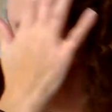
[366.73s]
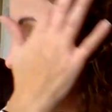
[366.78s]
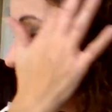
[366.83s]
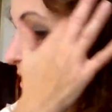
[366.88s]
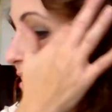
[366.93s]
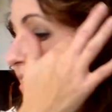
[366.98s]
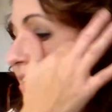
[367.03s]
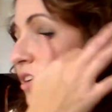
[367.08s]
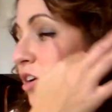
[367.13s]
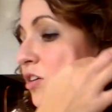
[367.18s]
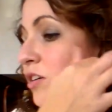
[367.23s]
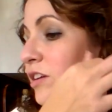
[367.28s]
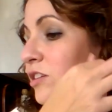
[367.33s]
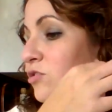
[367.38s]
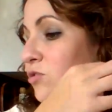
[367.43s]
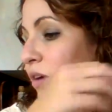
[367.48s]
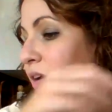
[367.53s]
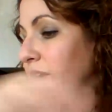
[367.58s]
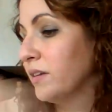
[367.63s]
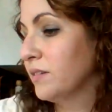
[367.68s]
It didn't already
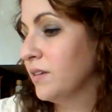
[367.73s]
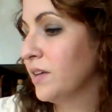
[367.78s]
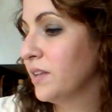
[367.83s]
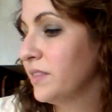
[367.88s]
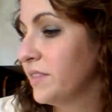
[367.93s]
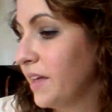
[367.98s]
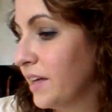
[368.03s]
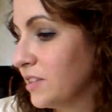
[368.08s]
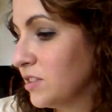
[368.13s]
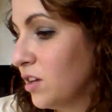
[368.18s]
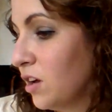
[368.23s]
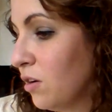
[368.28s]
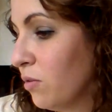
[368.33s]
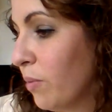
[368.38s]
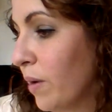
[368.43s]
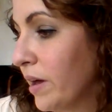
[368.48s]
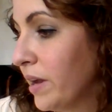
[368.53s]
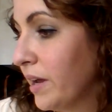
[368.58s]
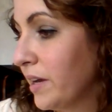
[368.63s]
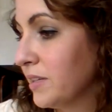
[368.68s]
dry. That's all
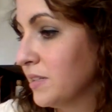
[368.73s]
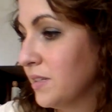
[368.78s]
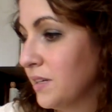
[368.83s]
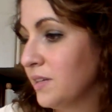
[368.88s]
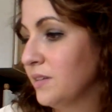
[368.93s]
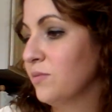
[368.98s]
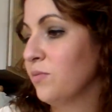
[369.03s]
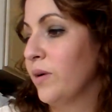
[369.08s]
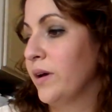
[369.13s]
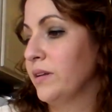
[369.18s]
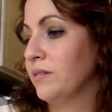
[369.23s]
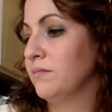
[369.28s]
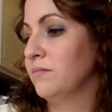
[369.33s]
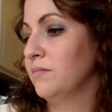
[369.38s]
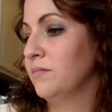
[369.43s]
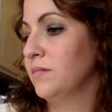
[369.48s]
wet. I see it wet.